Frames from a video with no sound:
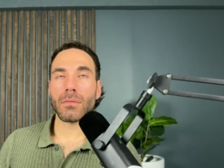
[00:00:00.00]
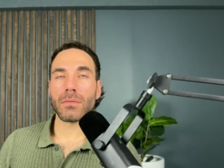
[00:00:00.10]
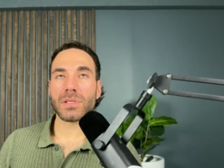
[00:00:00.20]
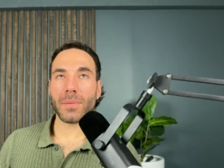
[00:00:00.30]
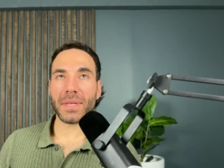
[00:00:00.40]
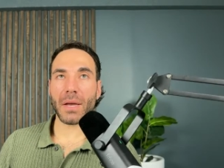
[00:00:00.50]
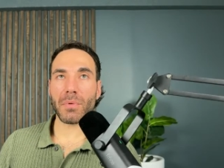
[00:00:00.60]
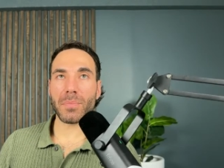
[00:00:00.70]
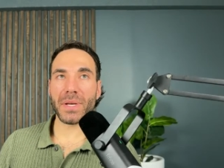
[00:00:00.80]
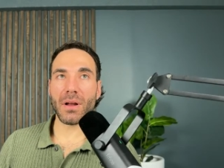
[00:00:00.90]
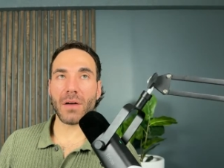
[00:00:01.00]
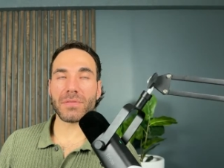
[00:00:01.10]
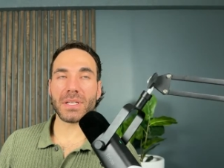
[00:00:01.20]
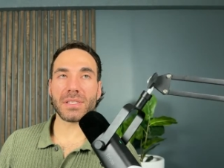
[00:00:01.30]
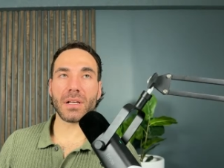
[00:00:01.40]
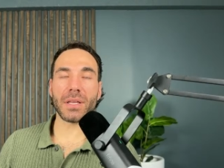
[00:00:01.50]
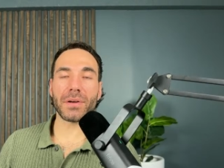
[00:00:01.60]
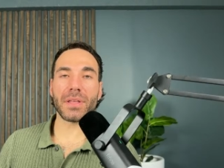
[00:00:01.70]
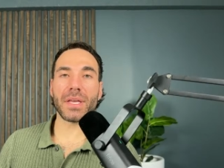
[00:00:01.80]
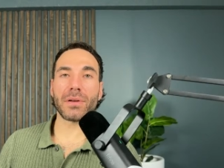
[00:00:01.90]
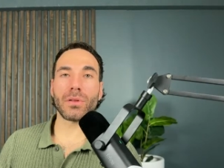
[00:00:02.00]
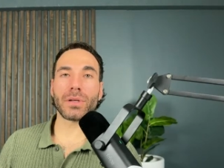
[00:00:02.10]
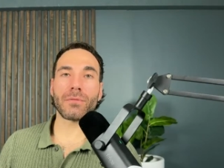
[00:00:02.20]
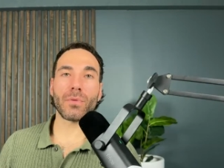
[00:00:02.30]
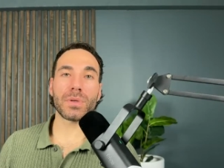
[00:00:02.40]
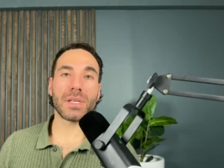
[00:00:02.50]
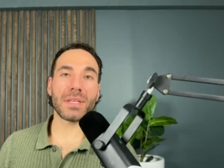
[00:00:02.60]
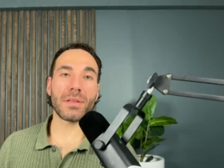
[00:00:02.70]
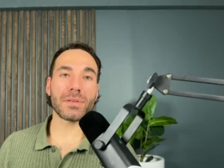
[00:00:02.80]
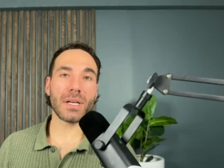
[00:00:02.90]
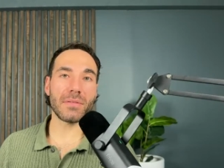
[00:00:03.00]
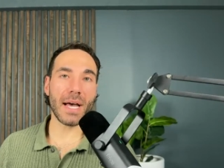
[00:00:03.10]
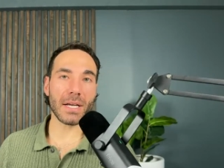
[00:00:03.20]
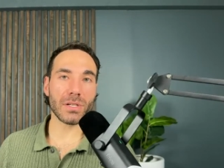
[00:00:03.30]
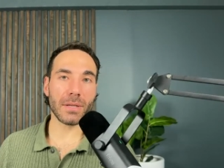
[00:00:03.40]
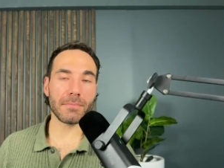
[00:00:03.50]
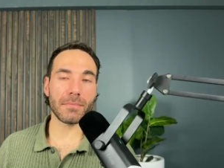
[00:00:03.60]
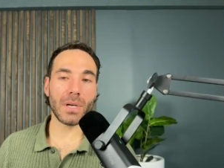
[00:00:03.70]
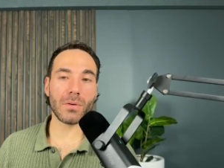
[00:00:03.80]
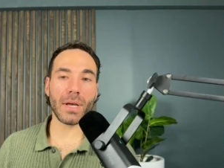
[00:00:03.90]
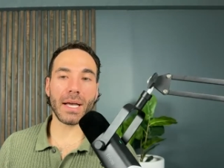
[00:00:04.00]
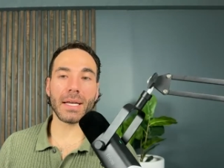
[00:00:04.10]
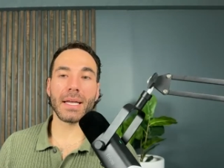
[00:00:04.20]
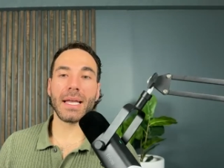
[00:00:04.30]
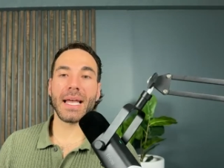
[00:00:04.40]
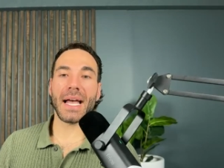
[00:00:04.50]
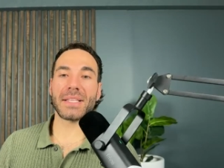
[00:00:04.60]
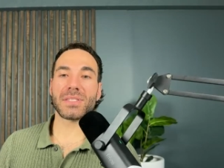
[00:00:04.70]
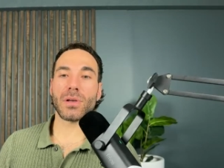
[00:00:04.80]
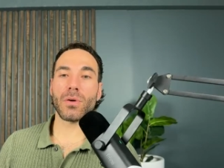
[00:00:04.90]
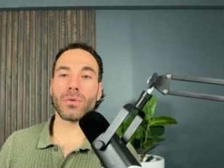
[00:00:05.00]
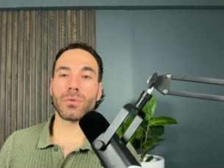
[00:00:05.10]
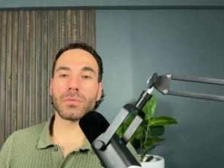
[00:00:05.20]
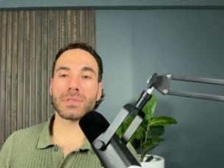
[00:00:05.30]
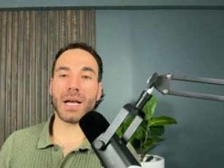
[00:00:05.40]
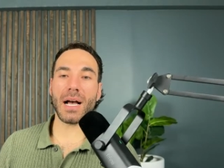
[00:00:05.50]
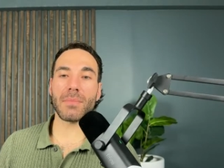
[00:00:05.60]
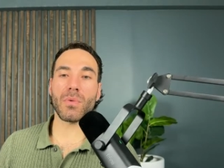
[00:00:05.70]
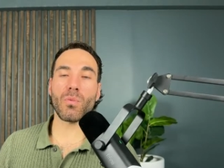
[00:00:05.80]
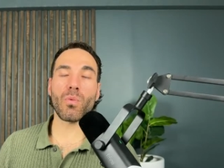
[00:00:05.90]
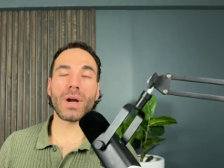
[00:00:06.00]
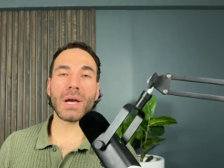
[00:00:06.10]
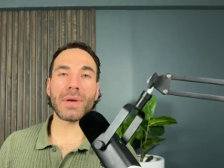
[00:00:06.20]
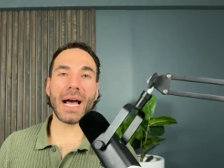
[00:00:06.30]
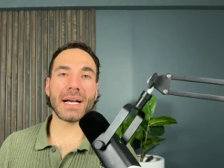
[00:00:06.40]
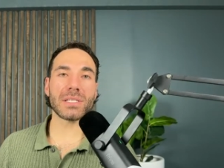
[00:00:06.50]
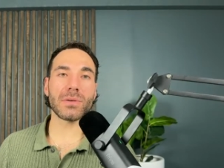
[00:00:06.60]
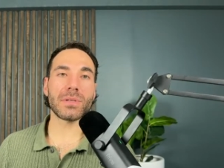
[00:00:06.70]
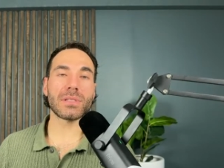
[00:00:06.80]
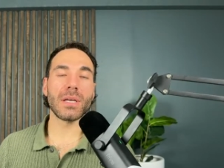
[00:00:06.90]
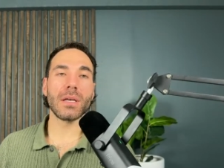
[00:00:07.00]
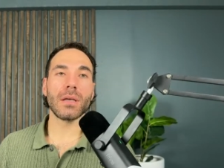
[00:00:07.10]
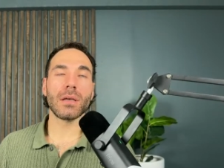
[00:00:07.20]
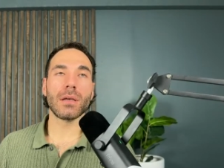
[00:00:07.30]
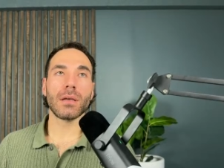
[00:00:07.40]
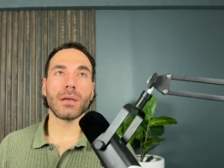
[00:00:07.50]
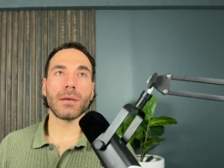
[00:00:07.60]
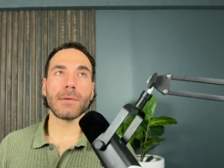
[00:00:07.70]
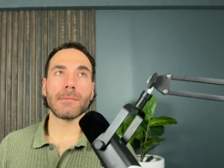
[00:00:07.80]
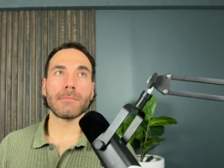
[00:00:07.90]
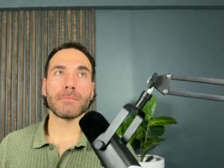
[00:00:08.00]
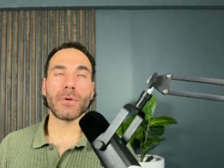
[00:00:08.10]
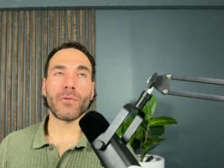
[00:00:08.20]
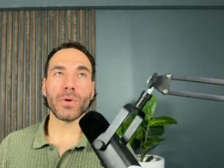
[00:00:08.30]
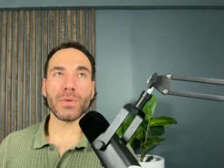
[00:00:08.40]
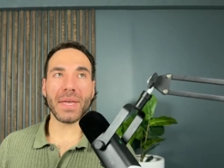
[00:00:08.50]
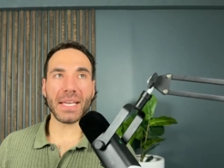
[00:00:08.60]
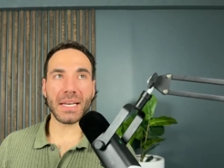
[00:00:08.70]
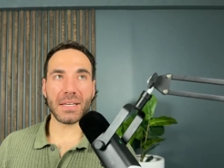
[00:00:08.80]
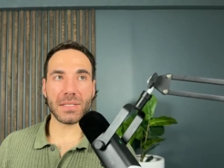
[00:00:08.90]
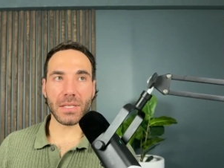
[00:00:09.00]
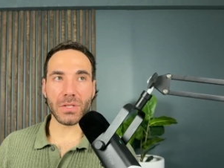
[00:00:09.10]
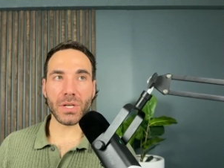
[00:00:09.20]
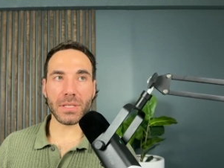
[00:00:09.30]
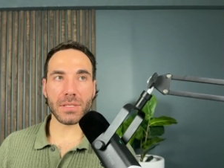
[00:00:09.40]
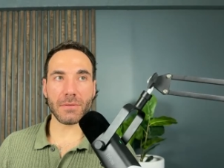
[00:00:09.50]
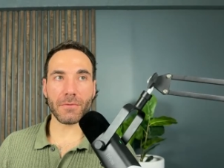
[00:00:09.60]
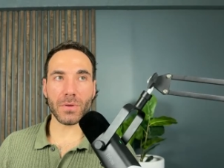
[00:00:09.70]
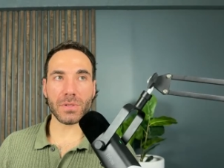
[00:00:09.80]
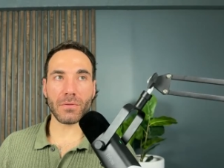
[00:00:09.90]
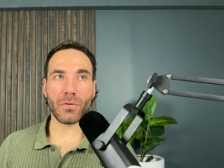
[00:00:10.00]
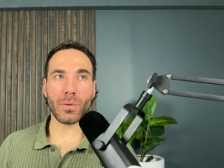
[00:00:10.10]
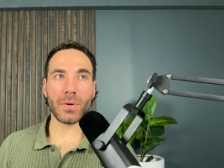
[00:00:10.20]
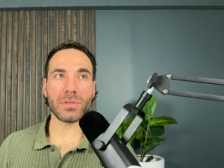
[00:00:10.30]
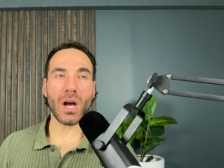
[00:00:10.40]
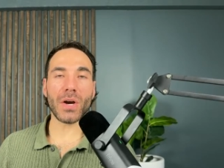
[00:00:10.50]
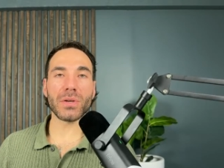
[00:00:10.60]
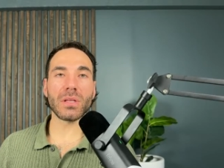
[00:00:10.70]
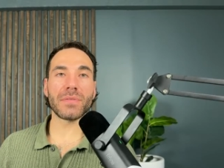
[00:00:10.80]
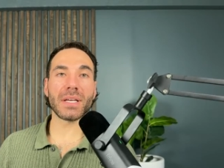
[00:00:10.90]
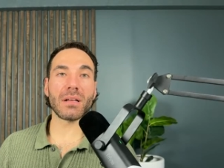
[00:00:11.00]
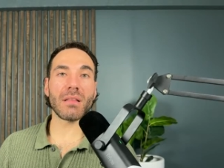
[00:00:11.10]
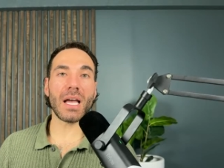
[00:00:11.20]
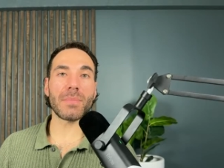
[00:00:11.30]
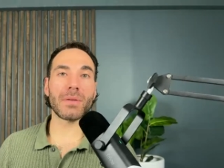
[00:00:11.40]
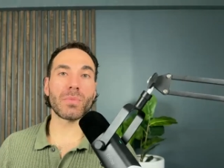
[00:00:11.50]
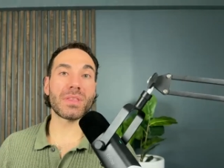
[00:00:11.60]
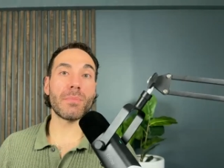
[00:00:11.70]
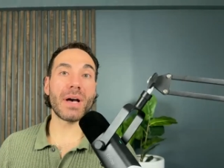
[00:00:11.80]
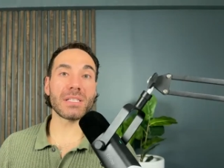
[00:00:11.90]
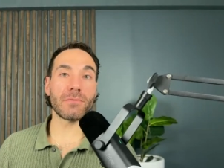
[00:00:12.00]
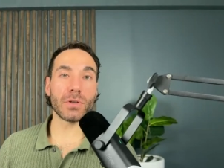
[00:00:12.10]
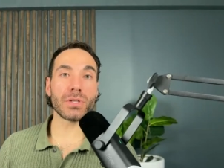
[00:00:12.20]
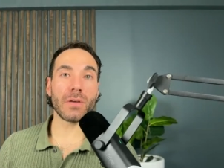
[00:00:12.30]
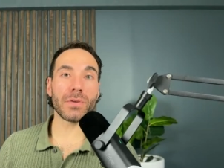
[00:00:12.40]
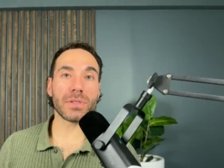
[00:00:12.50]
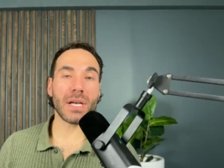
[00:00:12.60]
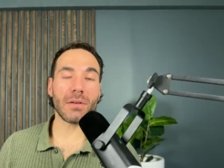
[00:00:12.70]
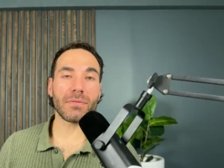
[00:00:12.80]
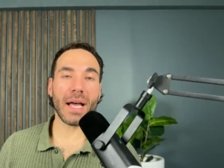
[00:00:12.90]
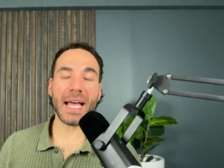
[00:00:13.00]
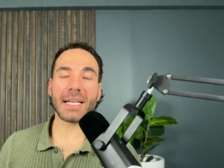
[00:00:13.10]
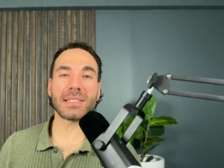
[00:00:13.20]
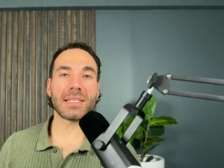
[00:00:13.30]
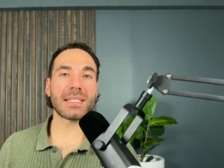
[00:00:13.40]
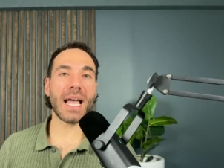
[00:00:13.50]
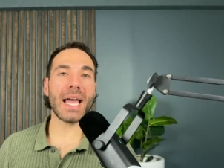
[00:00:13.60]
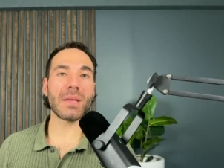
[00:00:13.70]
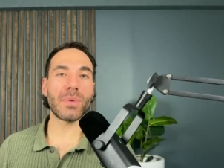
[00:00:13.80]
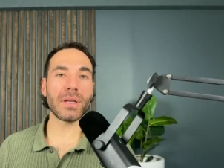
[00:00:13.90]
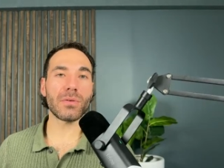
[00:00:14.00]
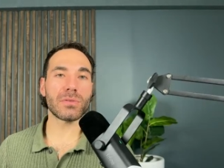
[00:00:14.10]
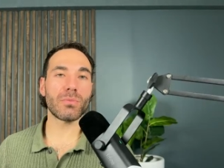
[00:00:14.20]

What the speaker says: something I repeat often is the clarity that you're looking for is on the other side of action. Okay. And so, Tom, what I would ask you is, before you make any decisions, first and foremost, are you living in alignment with the best version of yourself? I ask this to anybody who's